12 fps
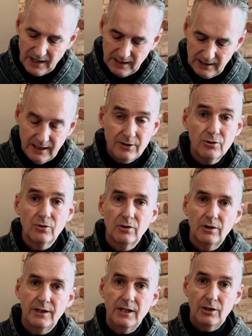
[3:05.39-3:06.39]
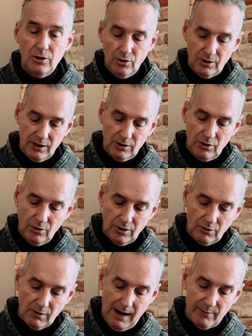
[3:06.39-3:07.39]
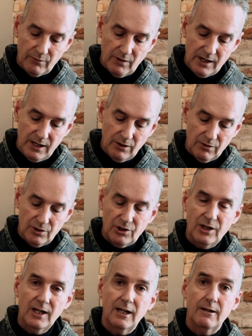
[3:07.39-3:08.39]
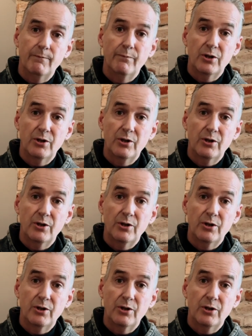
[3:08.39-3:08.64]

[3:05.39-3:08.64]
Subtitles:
Literally, you can grab it right here and jig it,